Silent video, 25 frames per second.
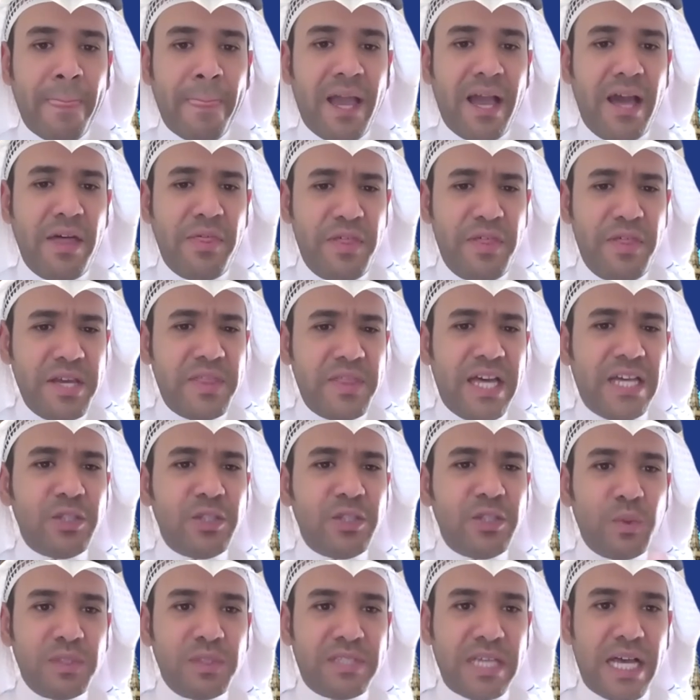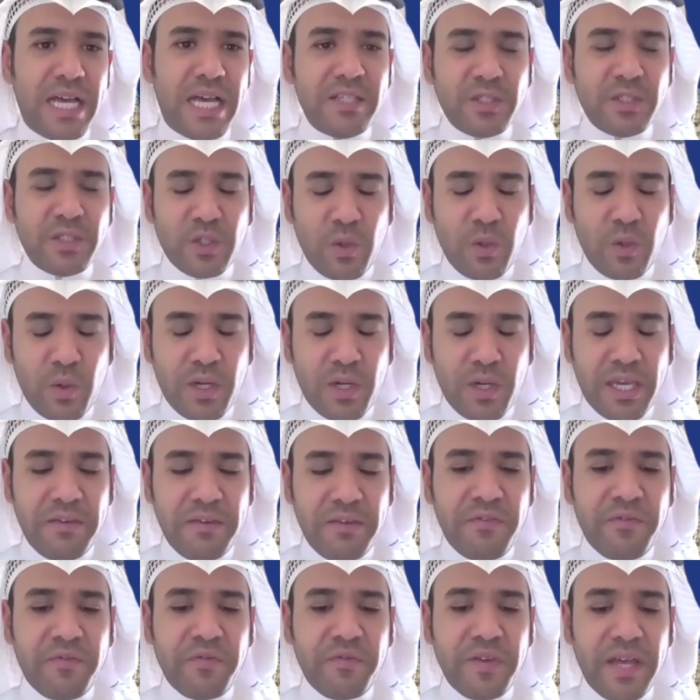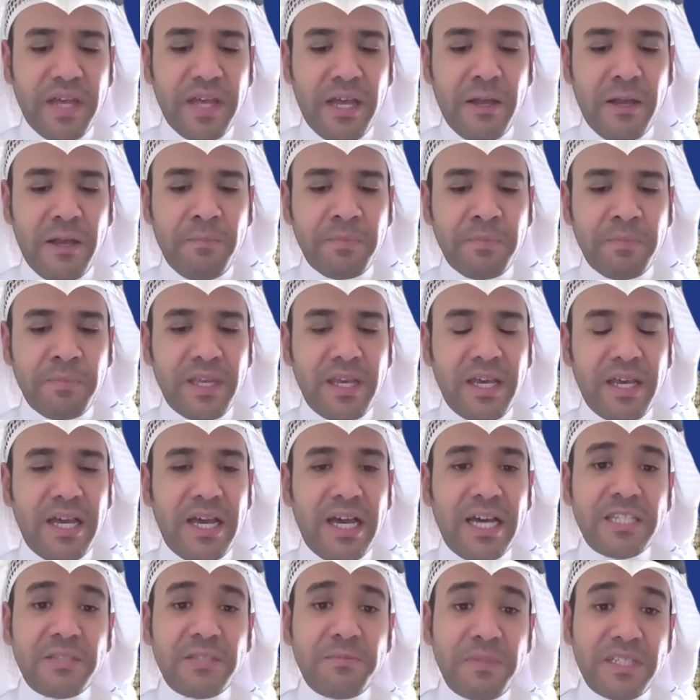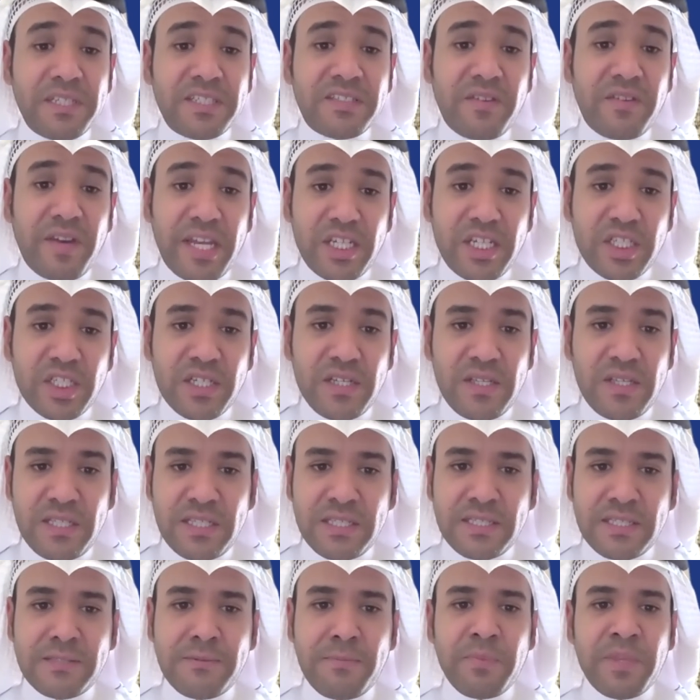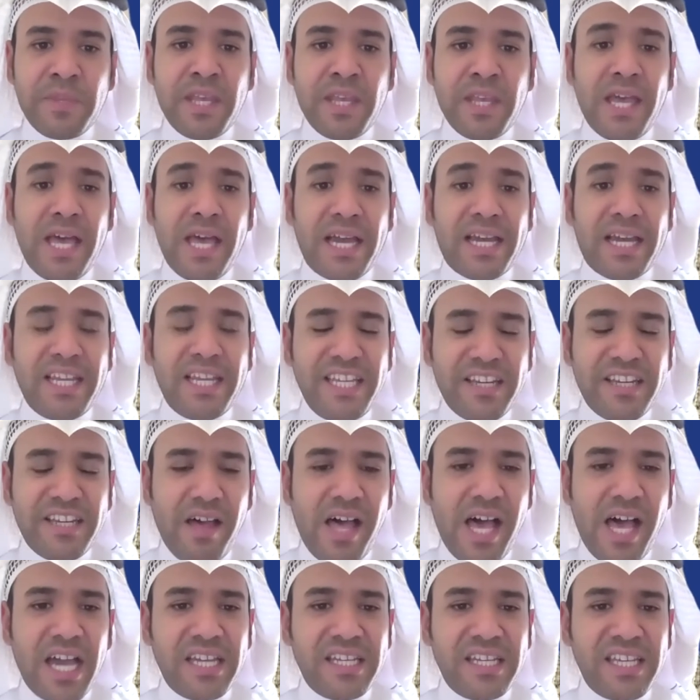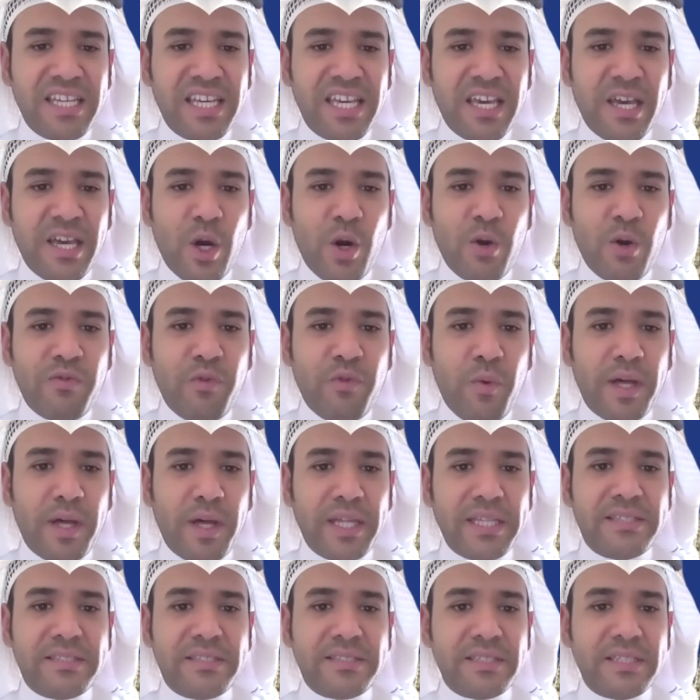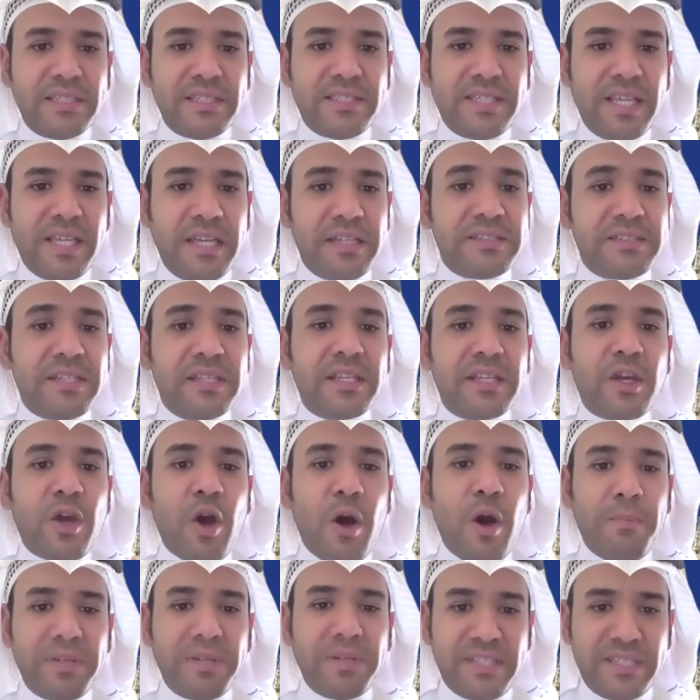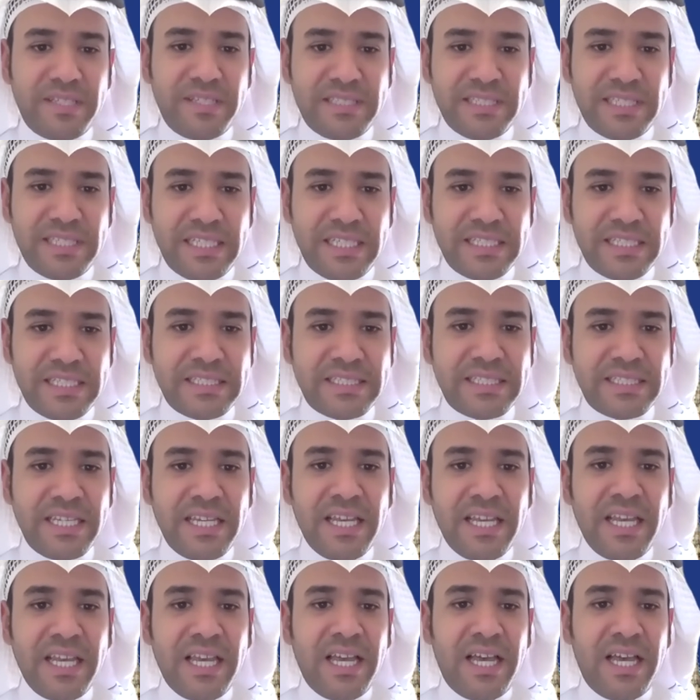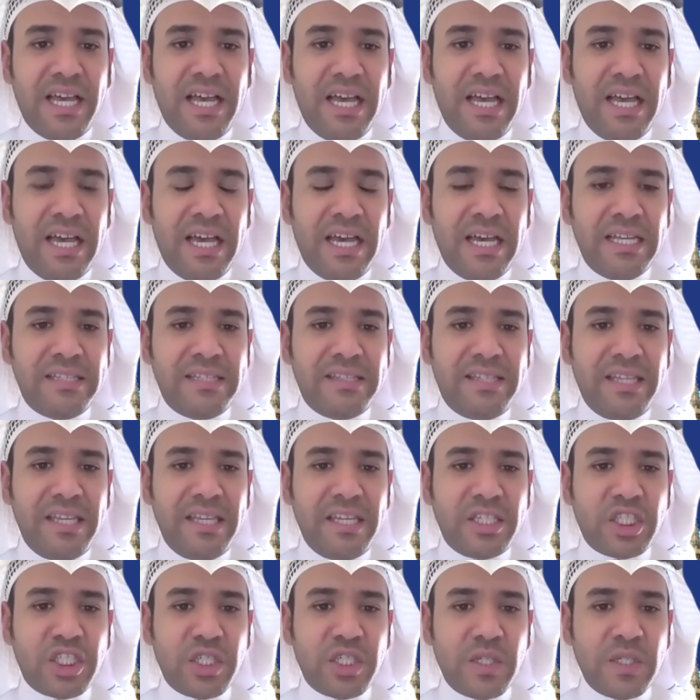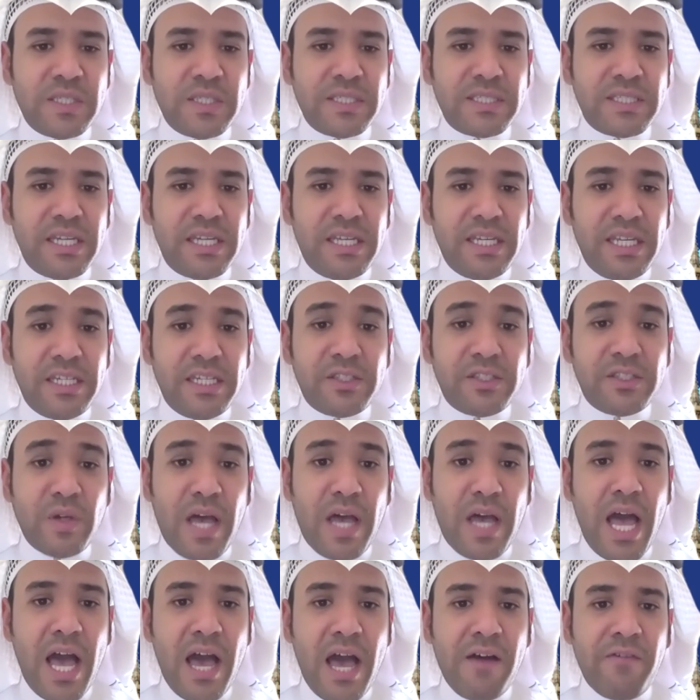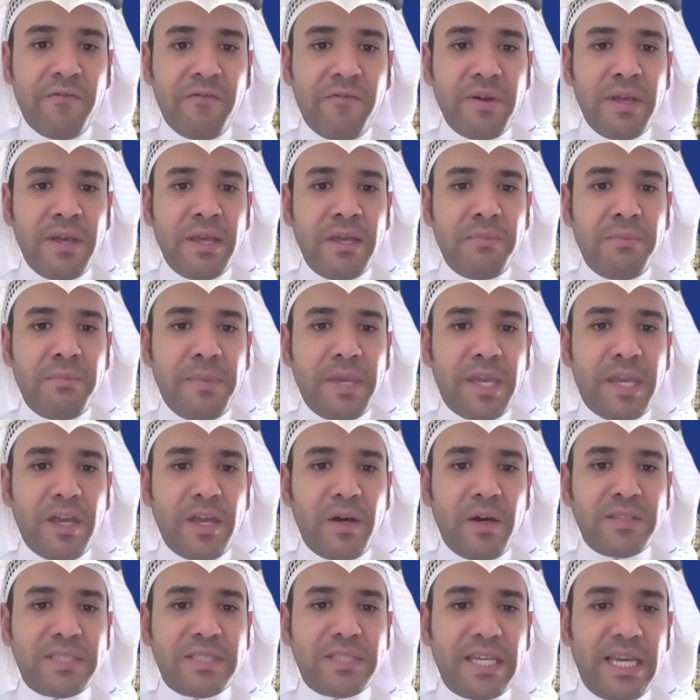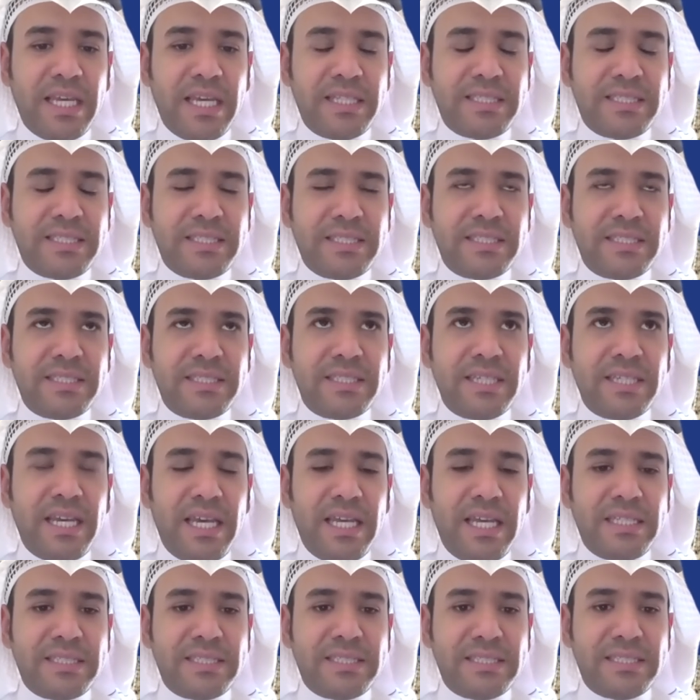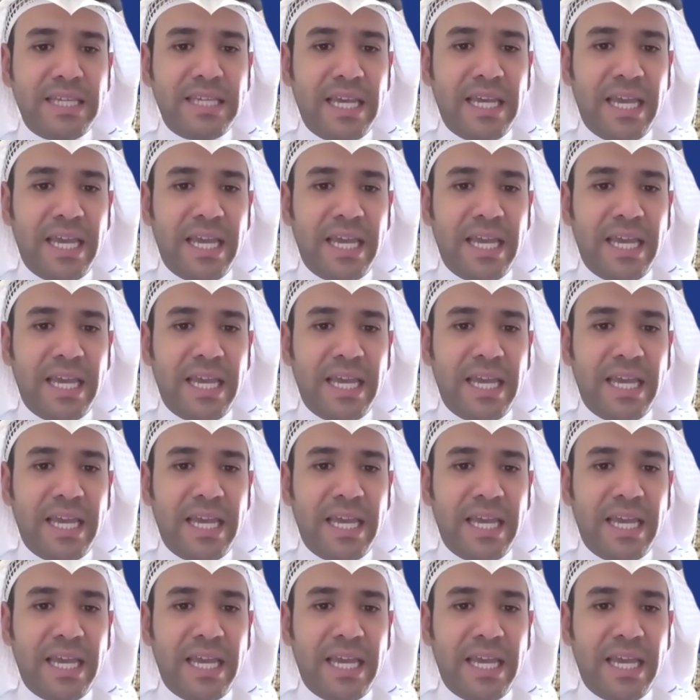i think that would also give um, uh, administrations a clear idea of what certain competencies uh, teachers need to have because it's it's